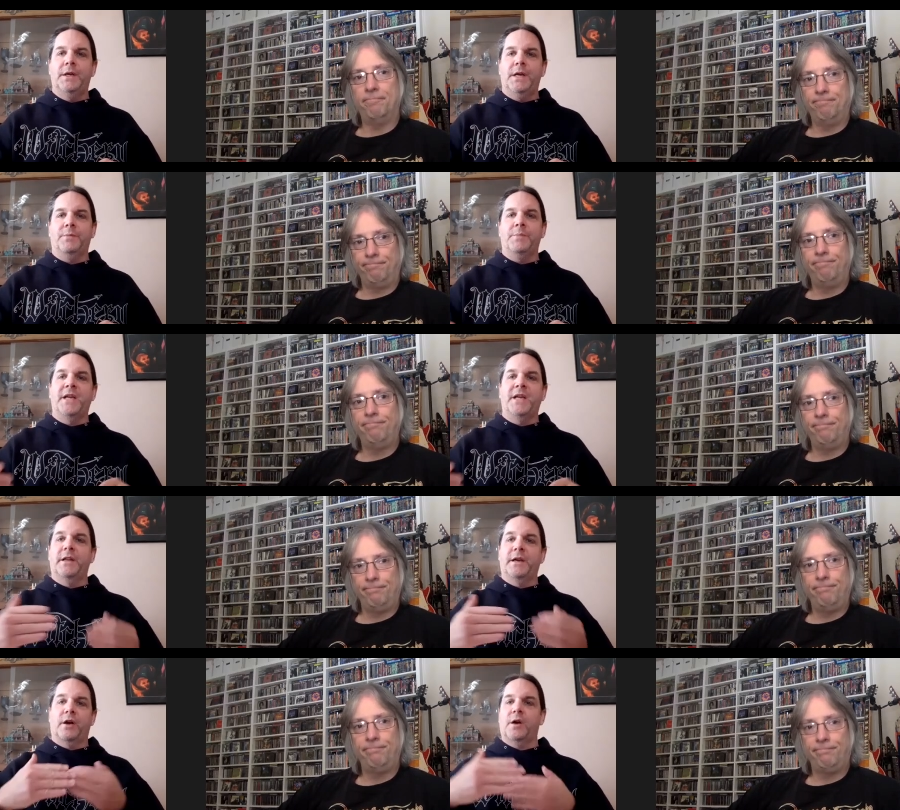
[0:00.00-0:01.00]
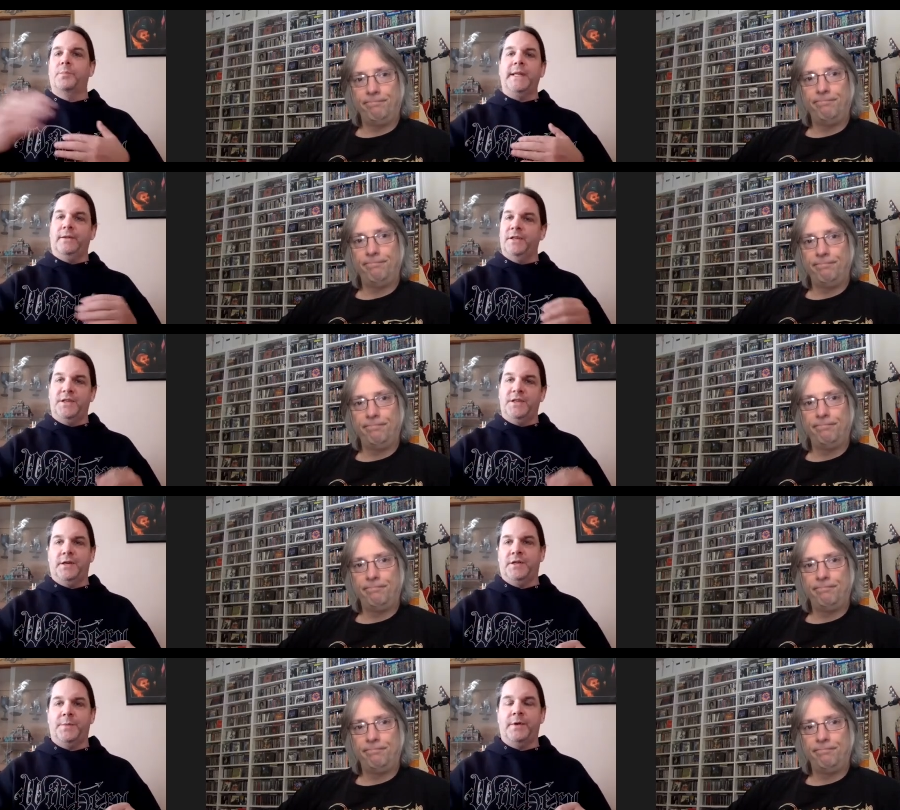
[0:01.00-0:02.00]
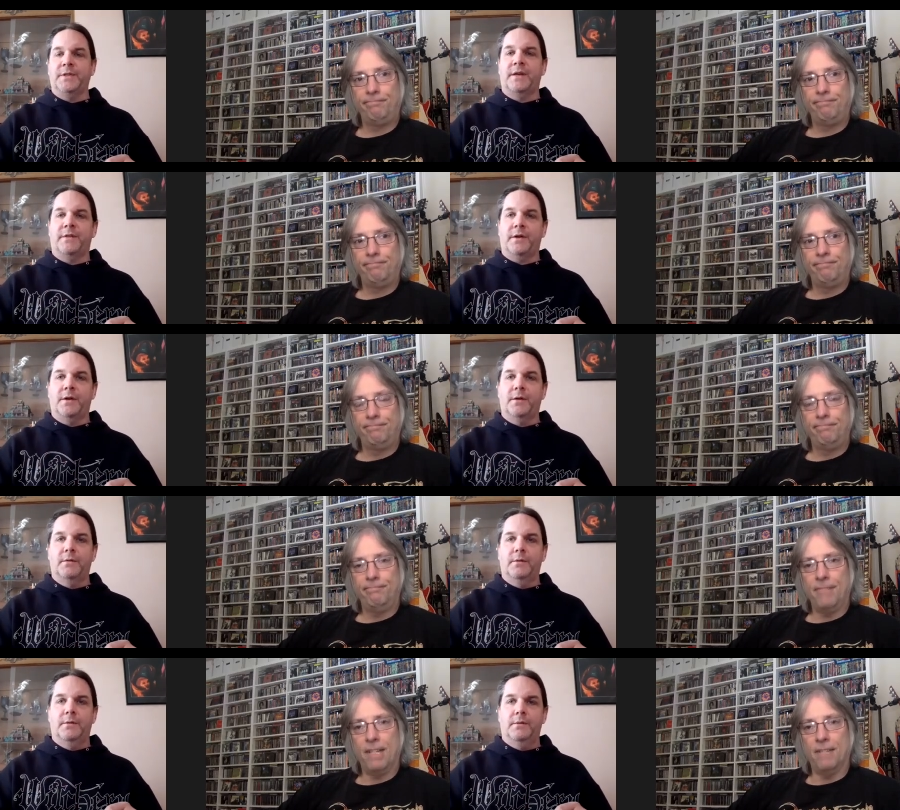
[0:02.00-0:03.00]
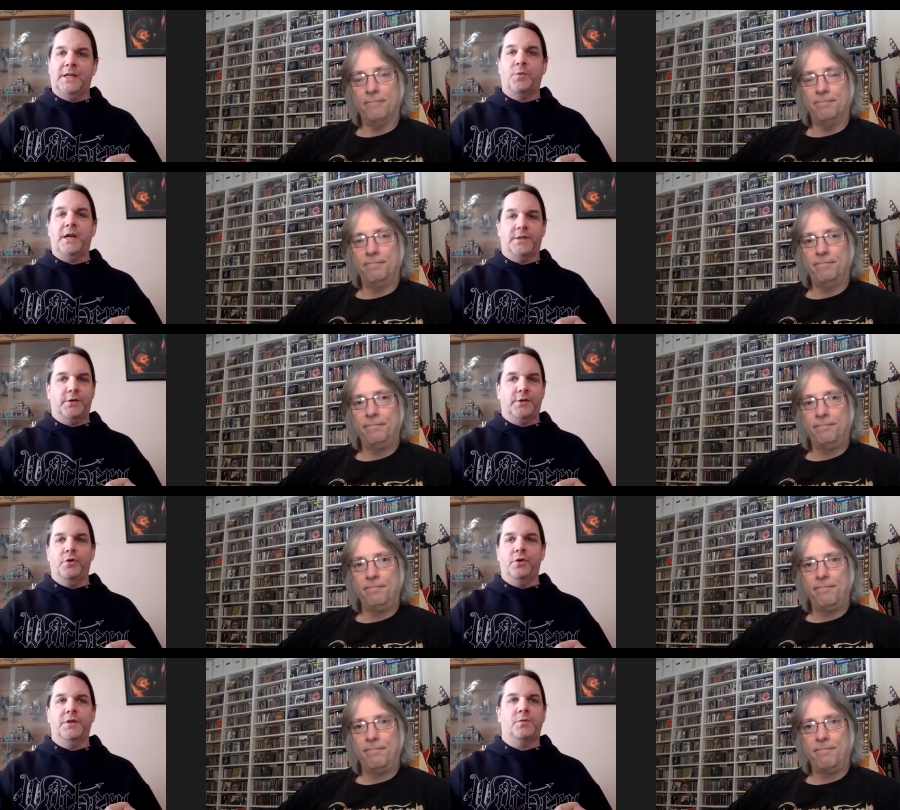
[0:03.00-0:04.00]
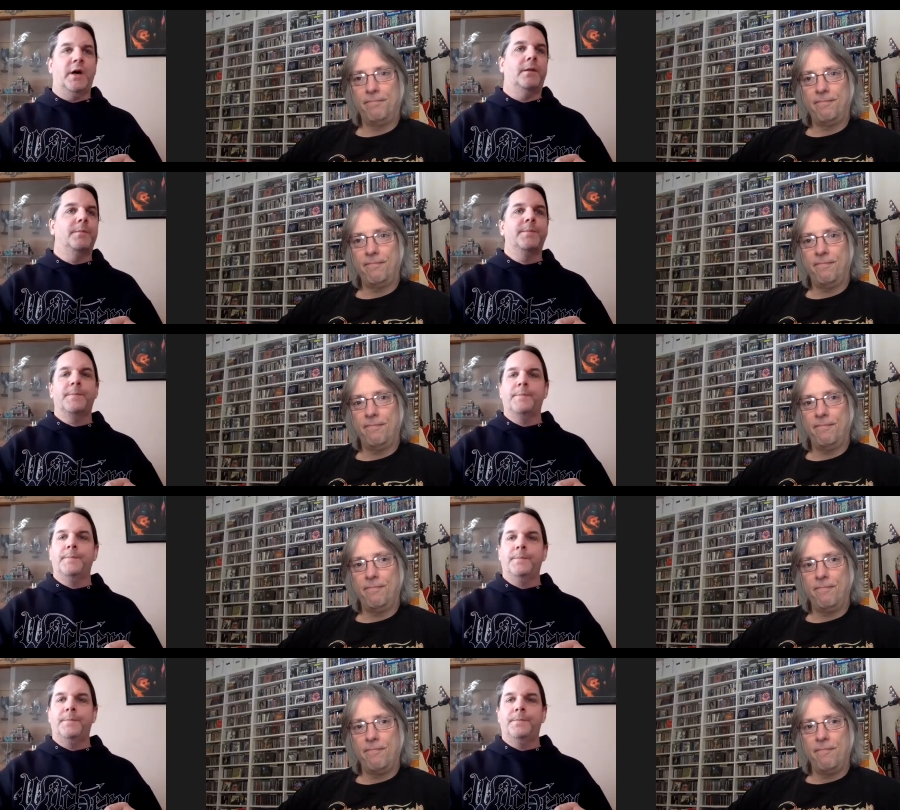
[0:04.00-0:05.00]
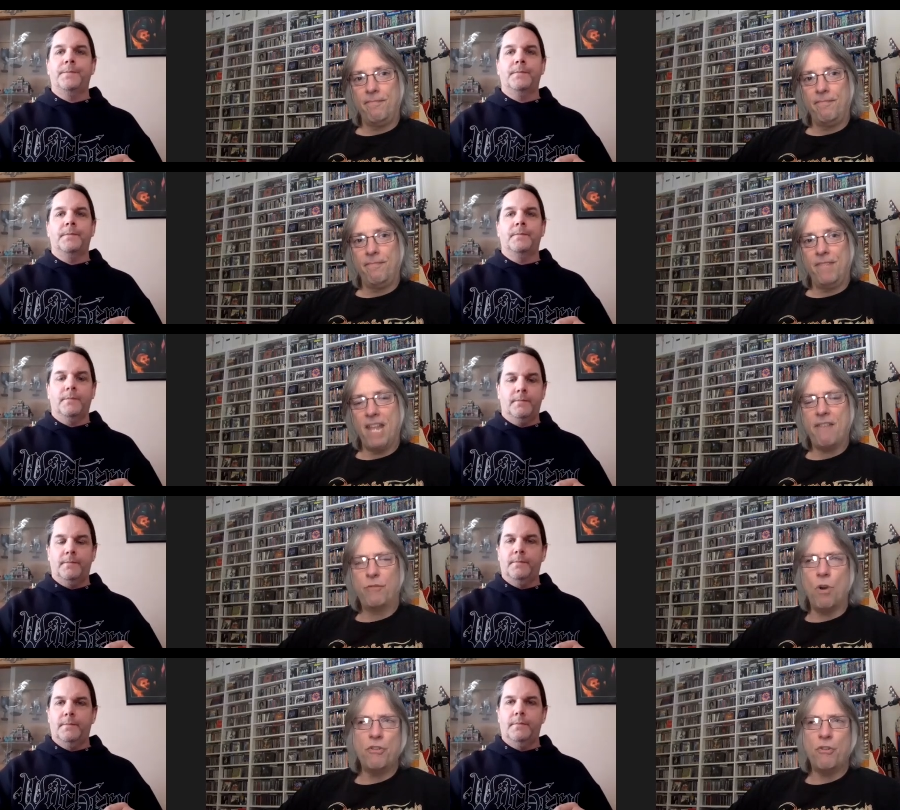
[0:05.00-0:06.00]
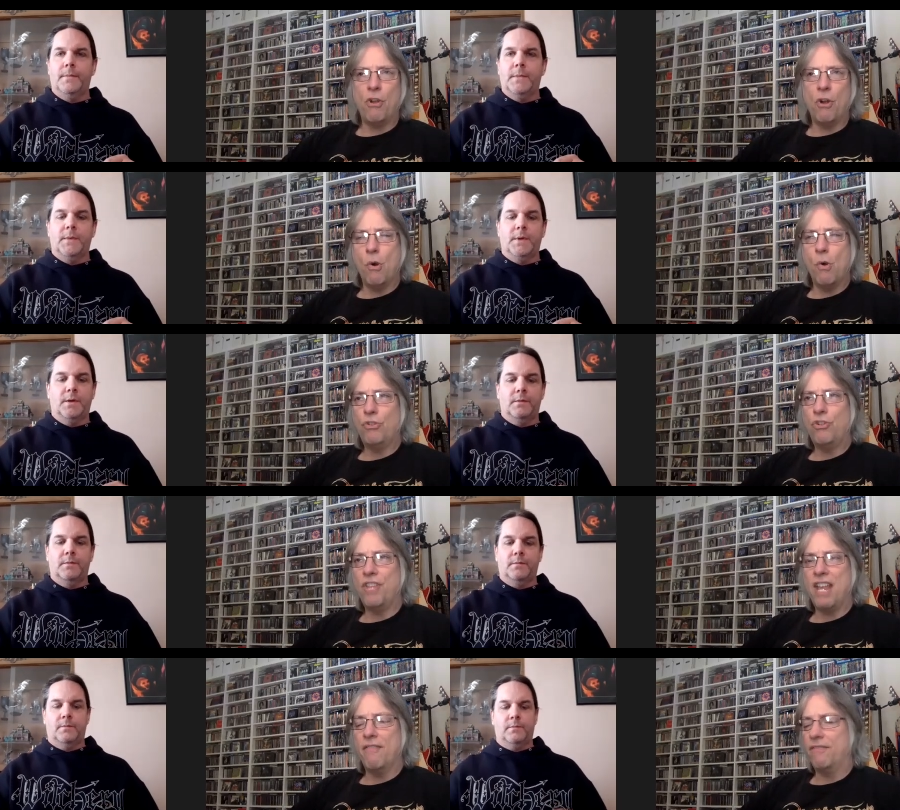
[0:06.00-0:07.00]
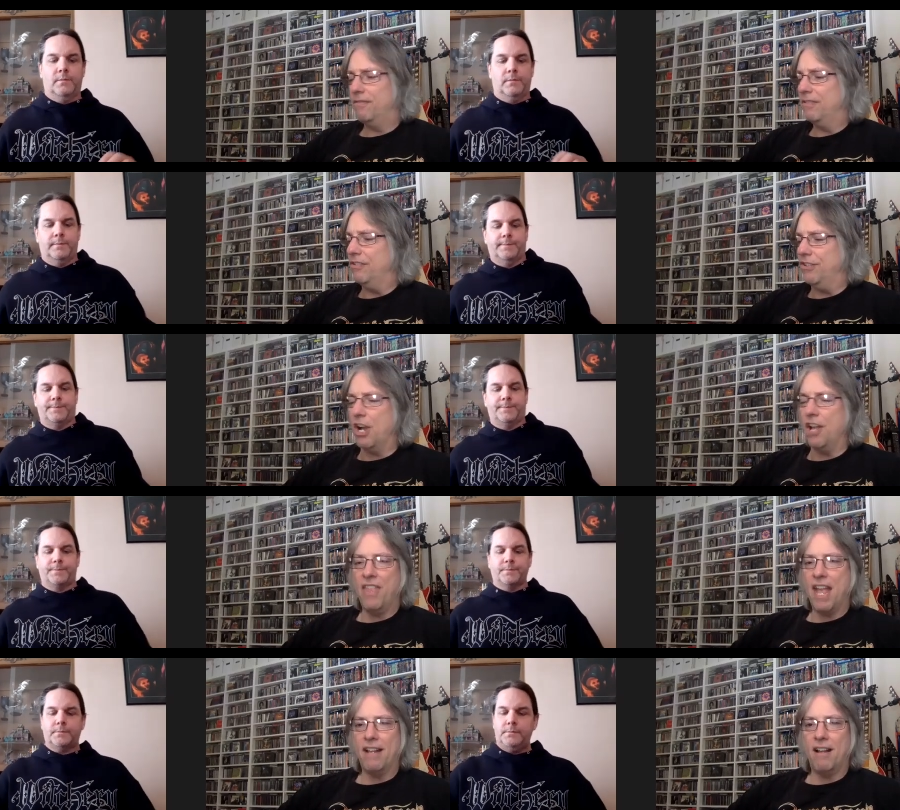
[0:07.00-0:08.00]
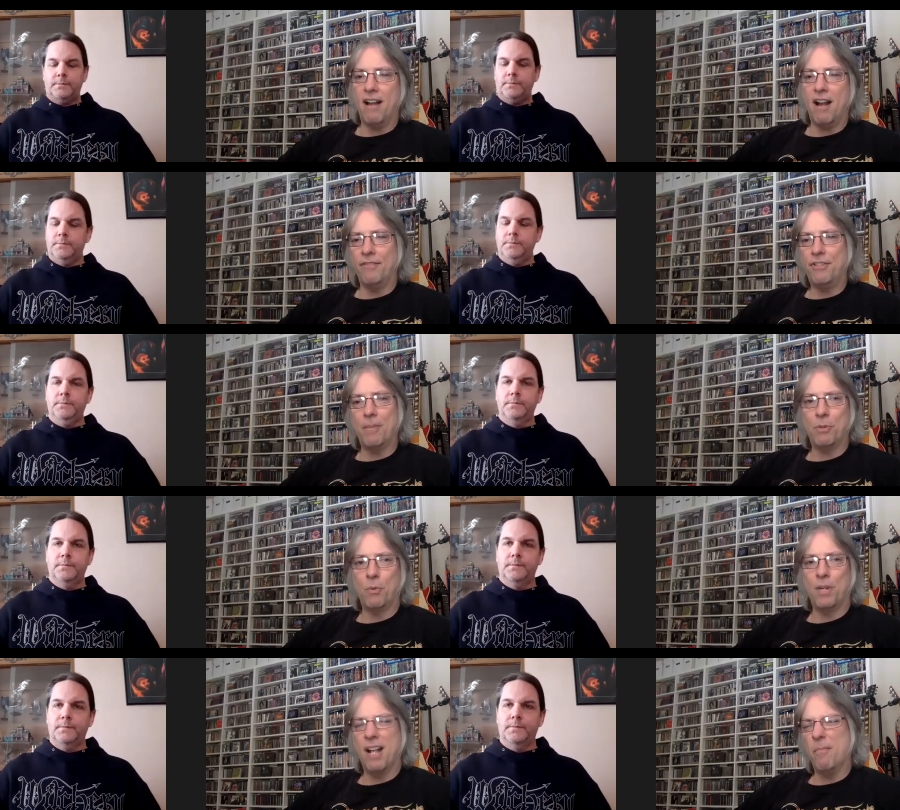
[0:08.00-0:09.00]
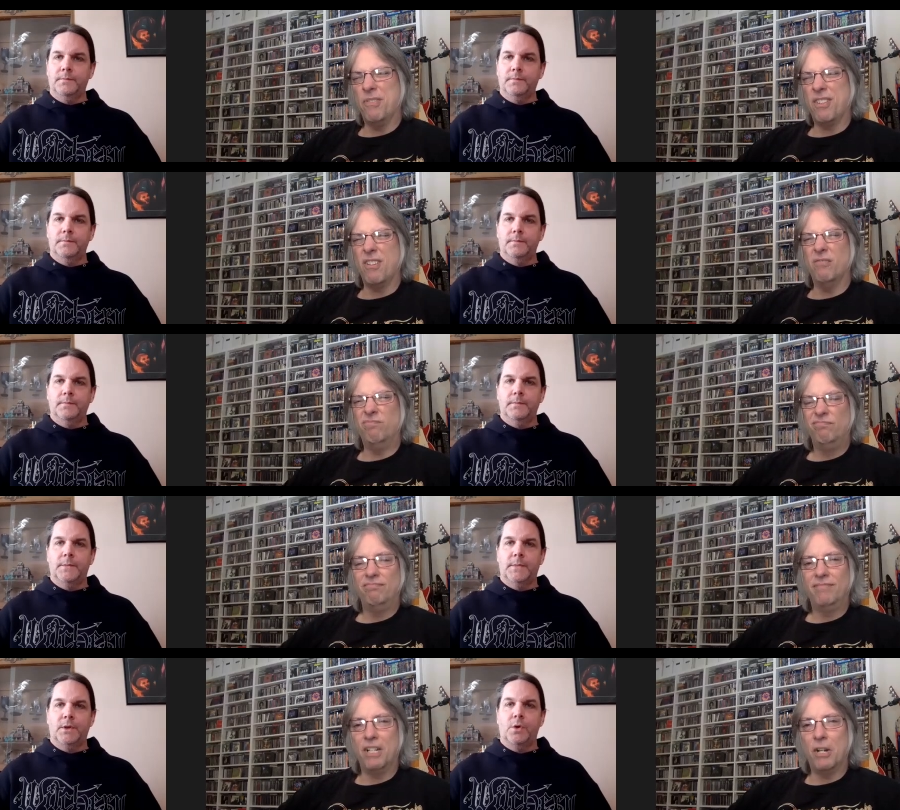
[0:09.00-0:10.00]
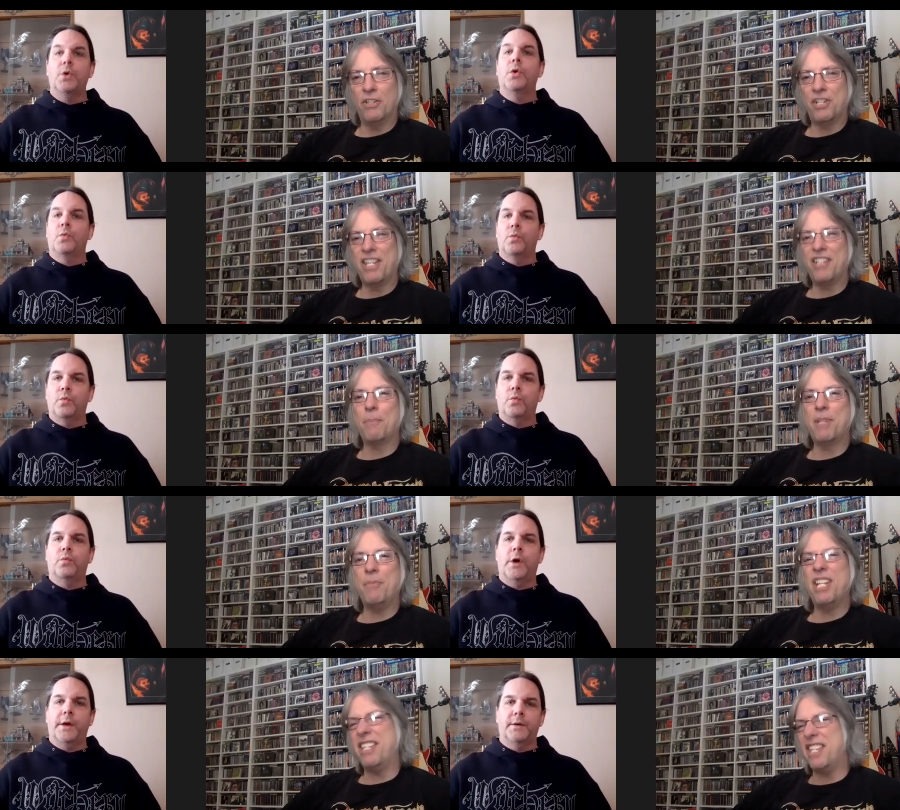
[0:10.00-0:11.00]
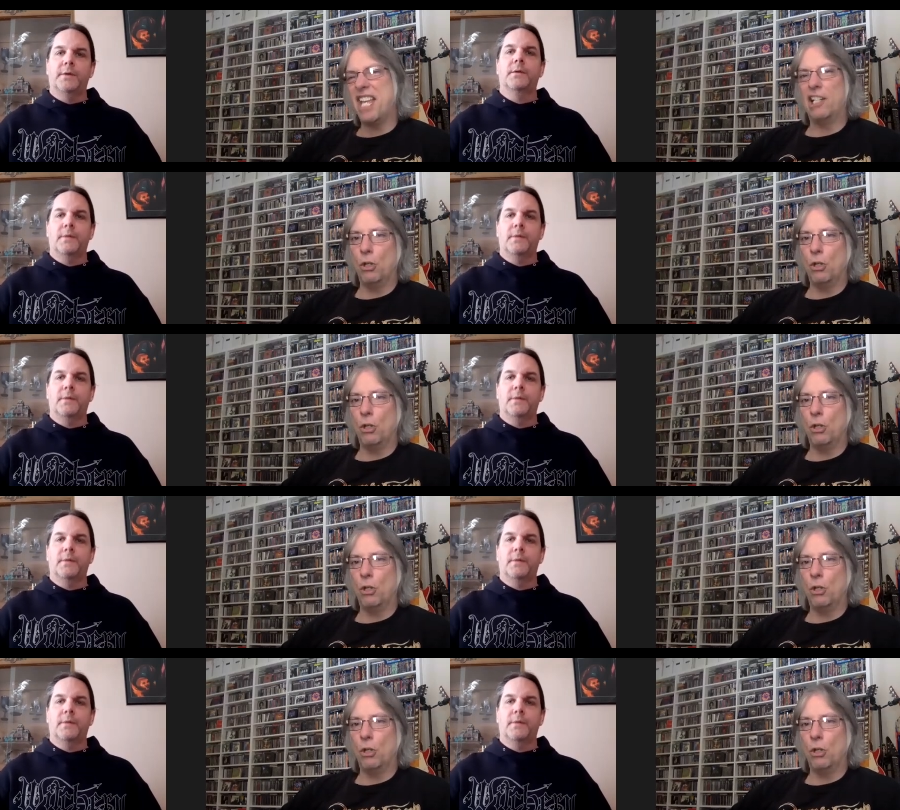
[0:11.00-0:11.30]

Speaker 1: it makes it like a complete listening experience. I think. Yeah. That's why it's so good as well.
Speaker 2: You have to wonder though, should they have done that on subsequent albums though? You know, because I think sometimes right. they did that a